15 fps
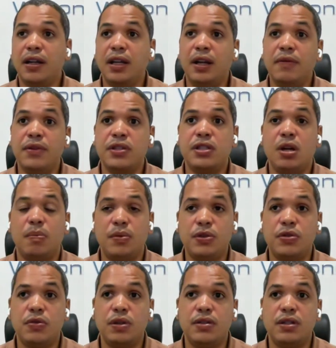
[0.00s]
gave us the
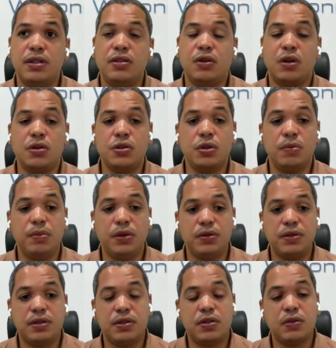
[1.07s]
opportunity to contribute
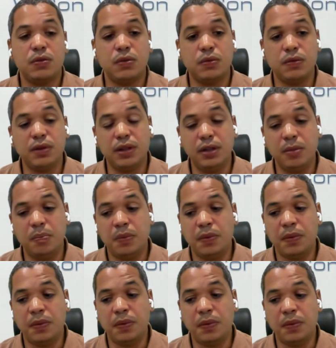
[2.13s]
to the
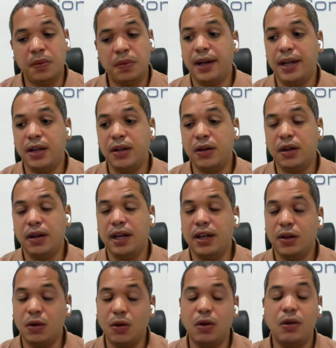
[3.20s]

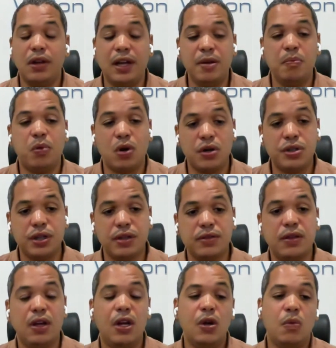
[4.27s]
Angola Online project,
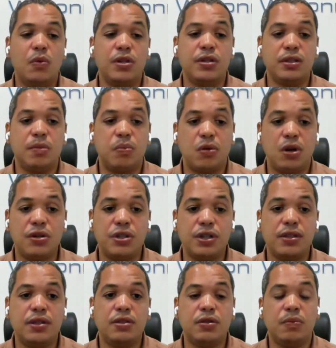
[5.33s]
which is a
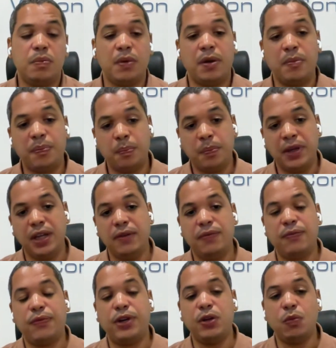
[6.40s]
project to give
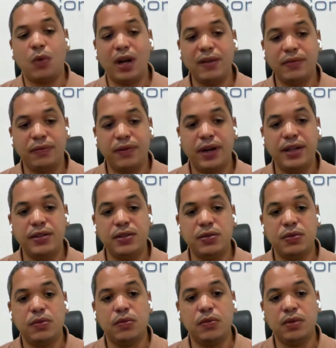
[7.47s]
free Wi-Fi to
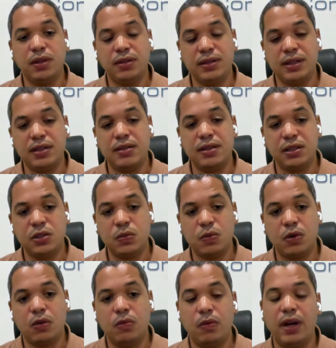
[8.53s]
citizens
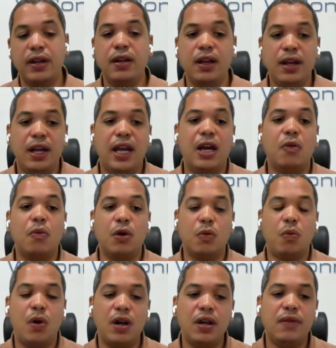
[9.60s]
worldwide. And we're
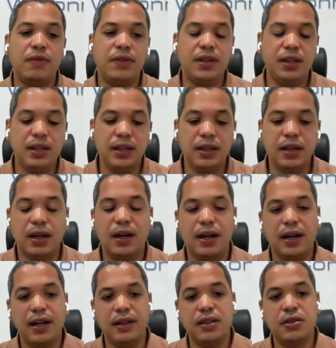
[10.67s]
one of the
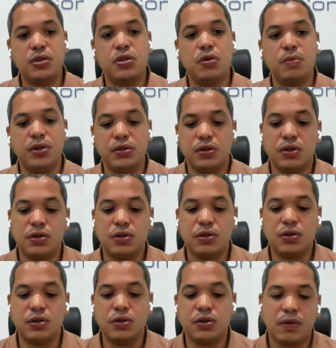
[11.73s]

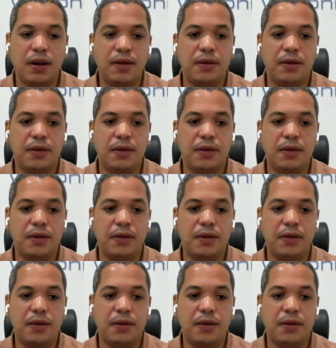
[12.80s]
distributors or